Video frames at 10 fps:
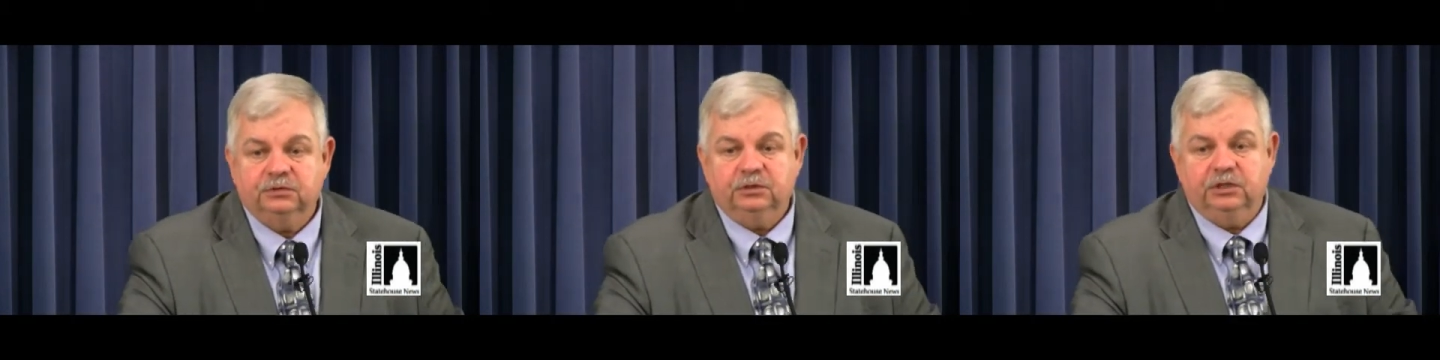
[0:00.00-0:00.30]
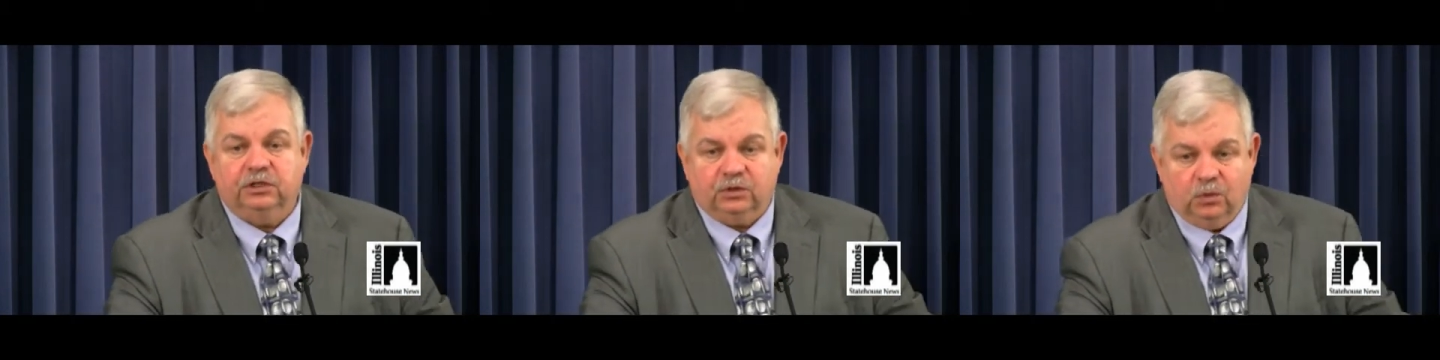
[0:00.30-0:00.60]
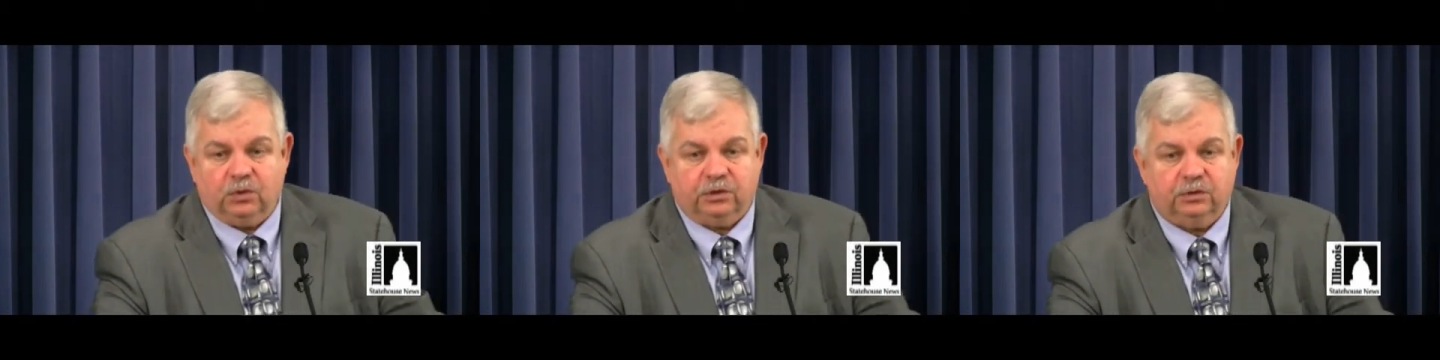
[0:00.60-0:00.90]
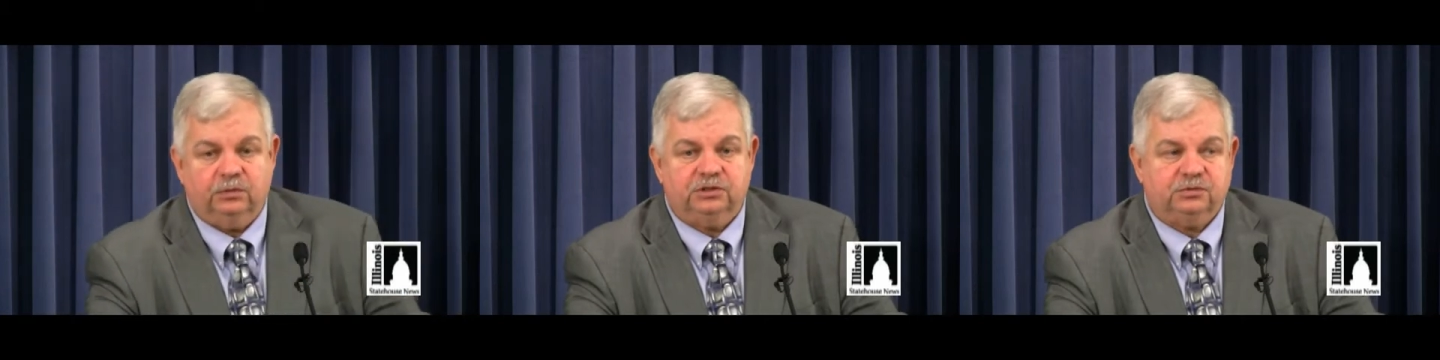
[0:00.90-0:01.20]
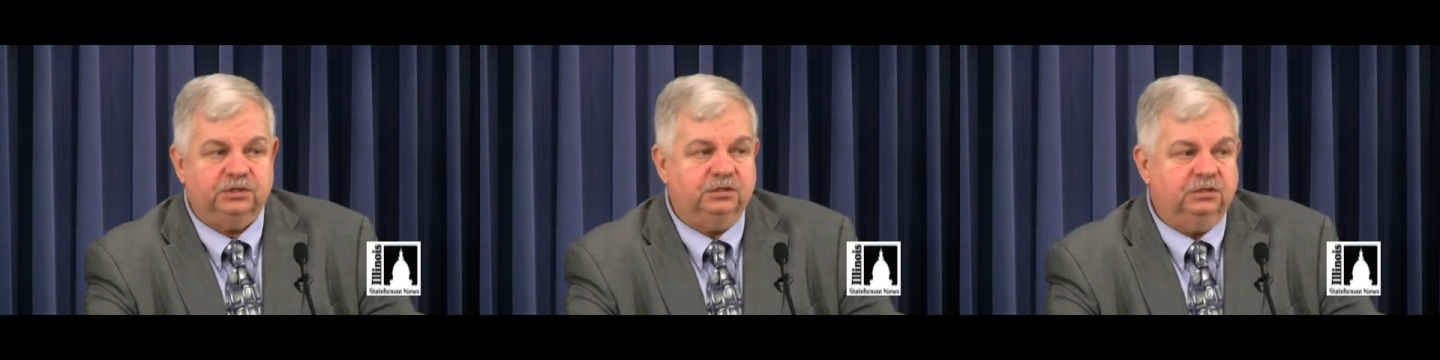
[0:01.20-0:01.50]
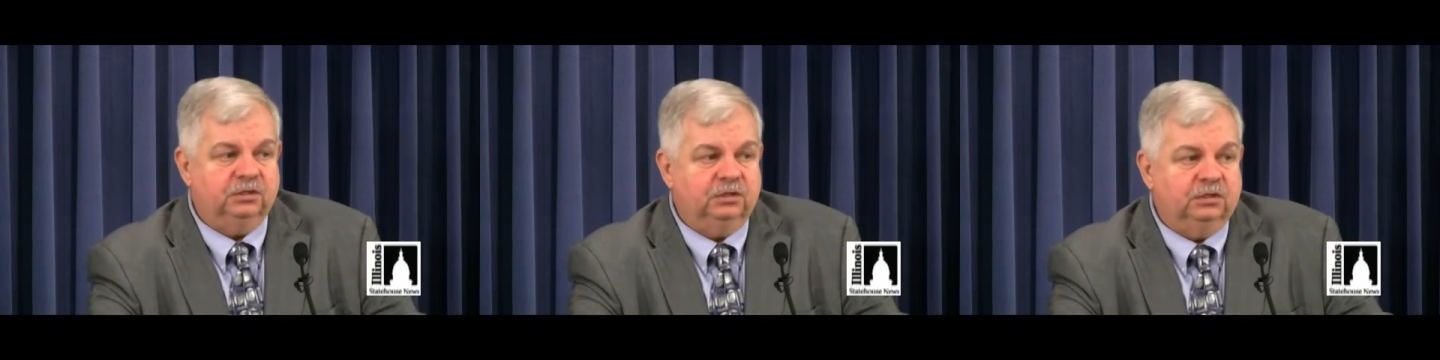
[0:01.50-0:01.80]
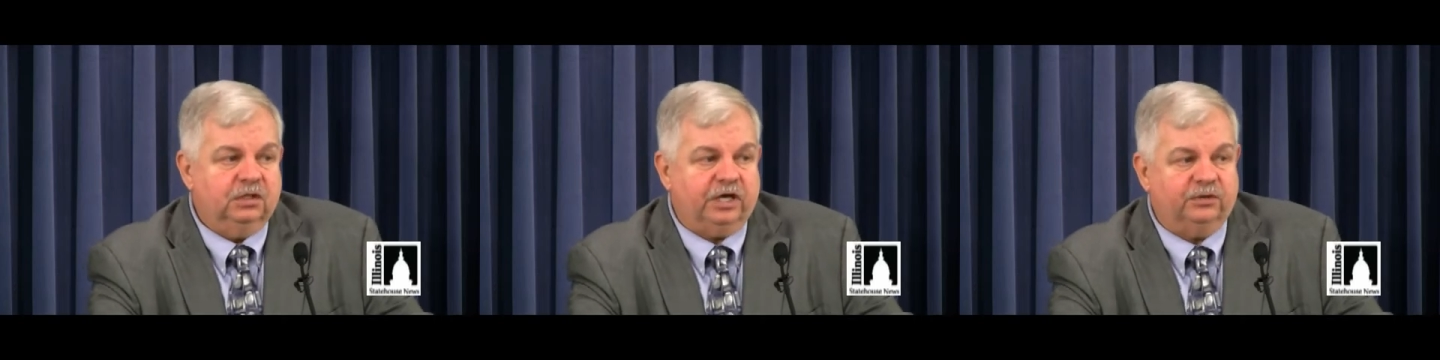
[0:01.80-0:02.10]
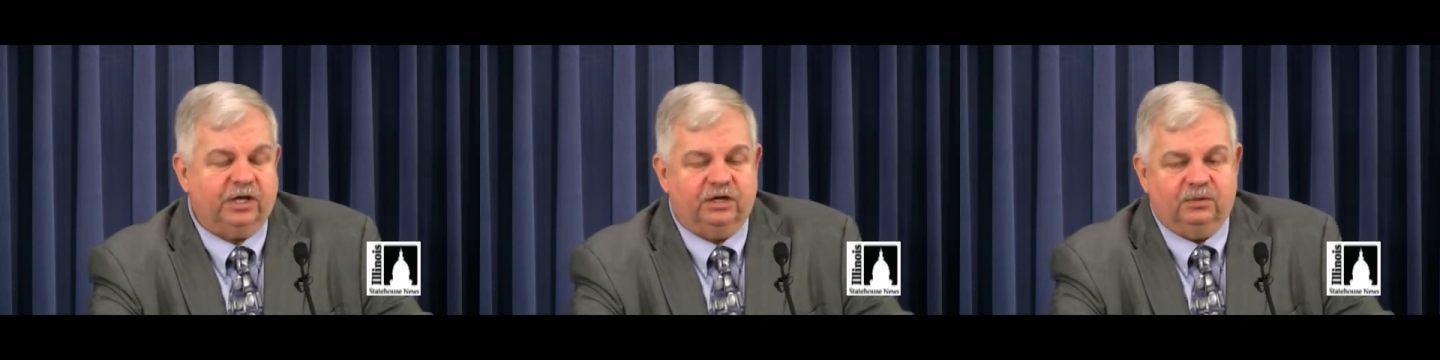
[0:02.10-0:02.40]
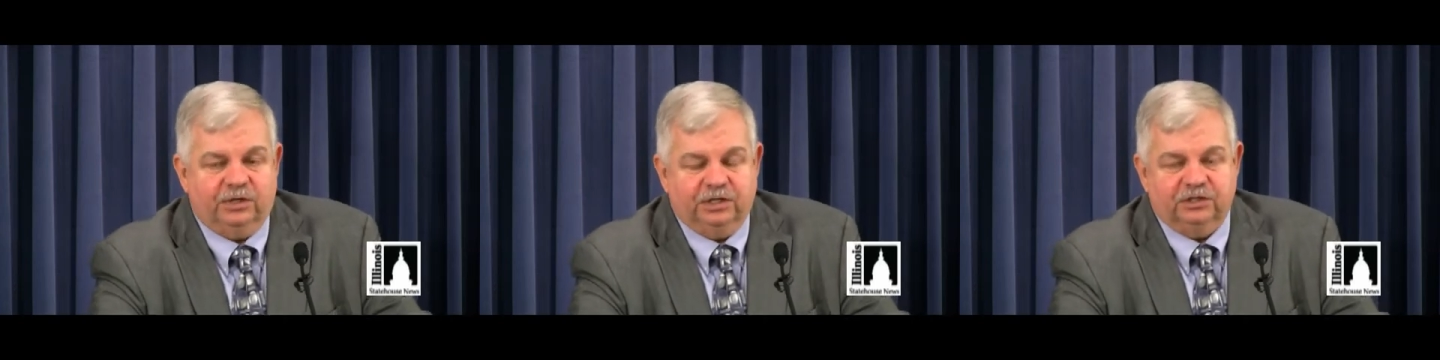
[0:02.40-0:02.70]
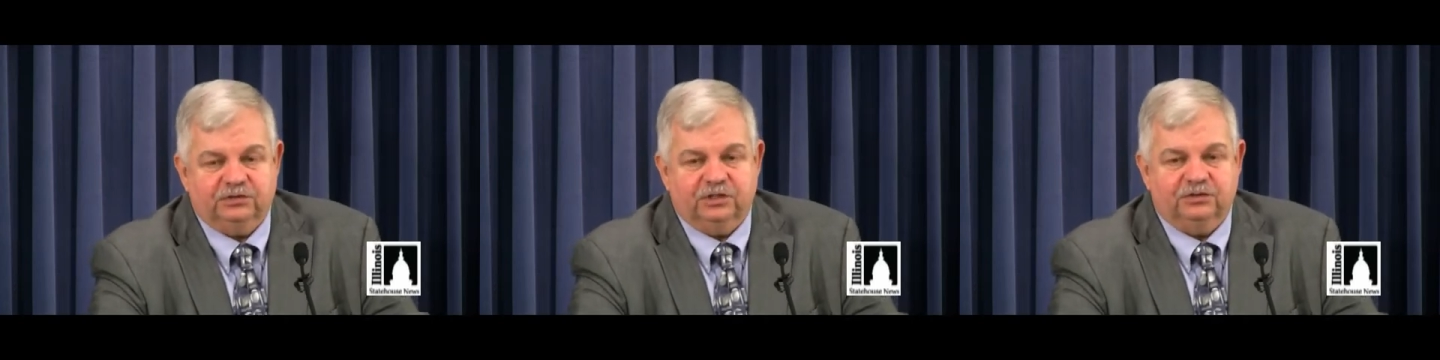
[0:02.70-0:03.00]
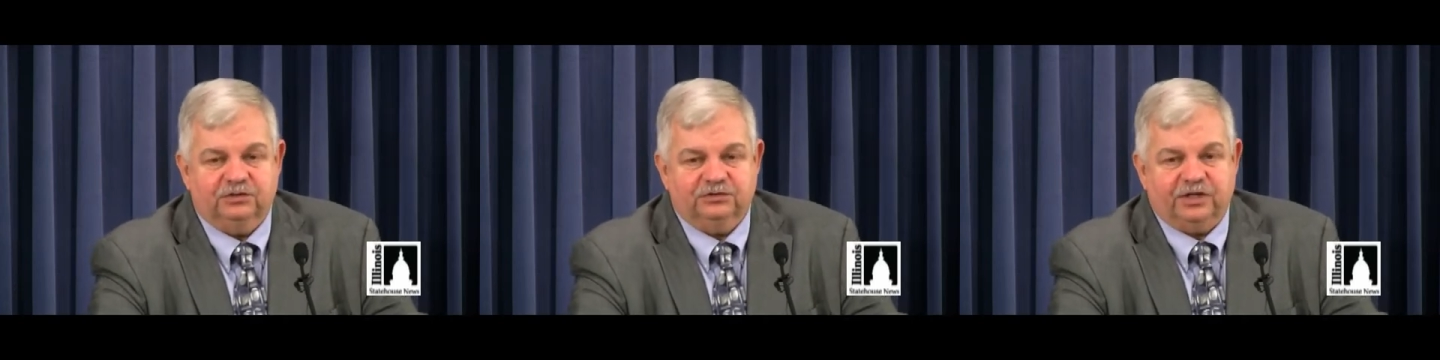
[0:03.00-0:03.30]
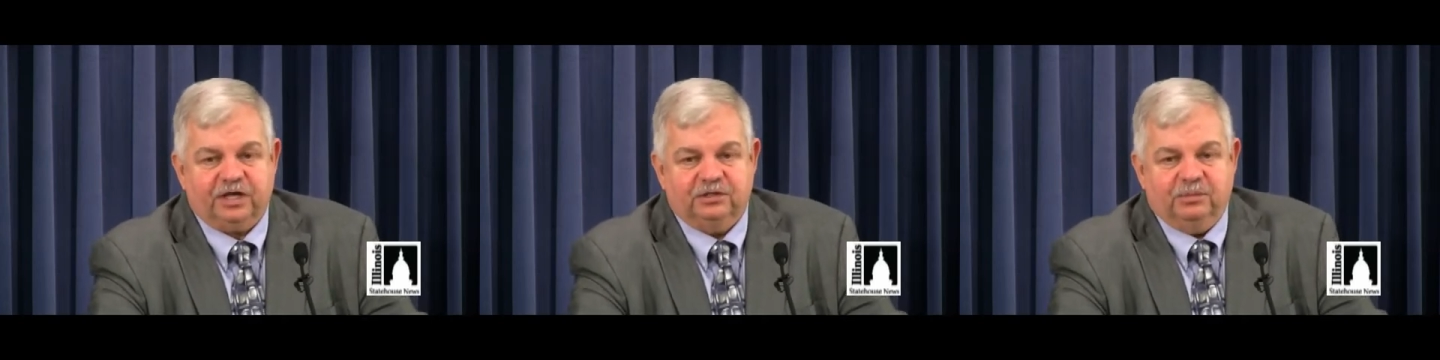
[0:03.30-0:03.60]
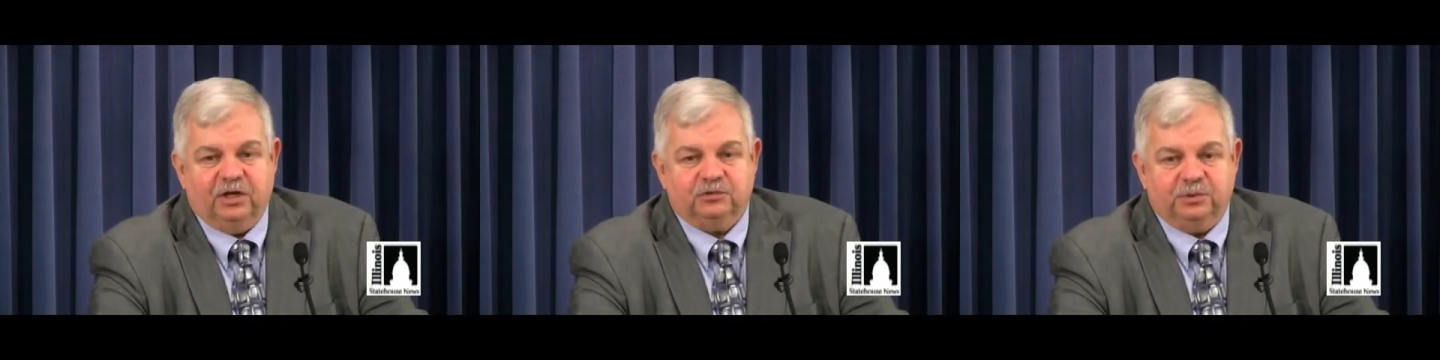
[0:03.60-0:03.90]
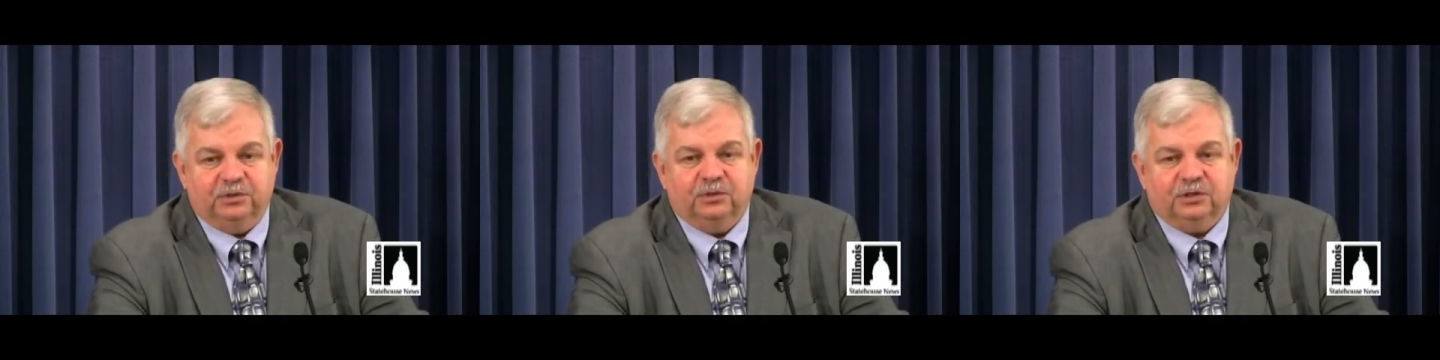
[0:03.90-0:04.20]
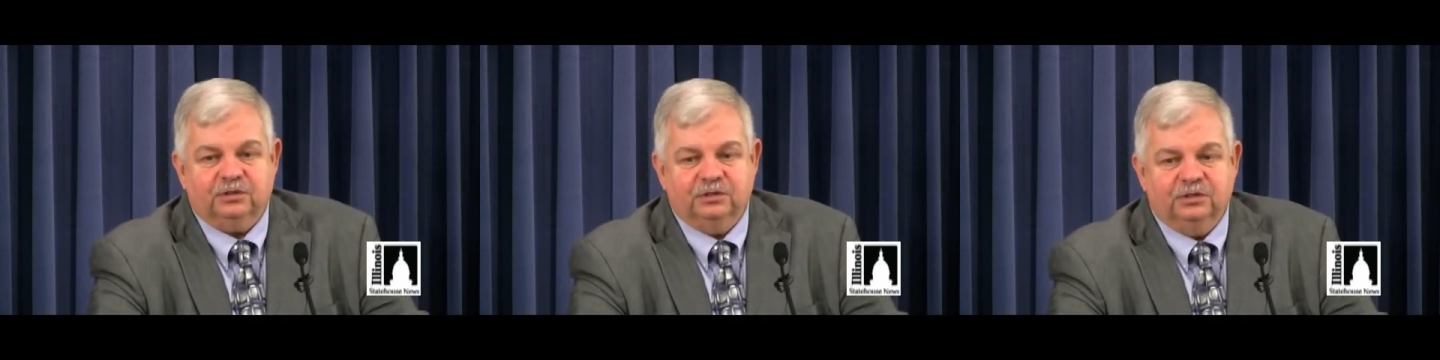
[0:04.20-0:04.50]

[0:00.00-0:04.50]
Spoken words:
In a quarter, which I don't want to get into exact amounts, but we're,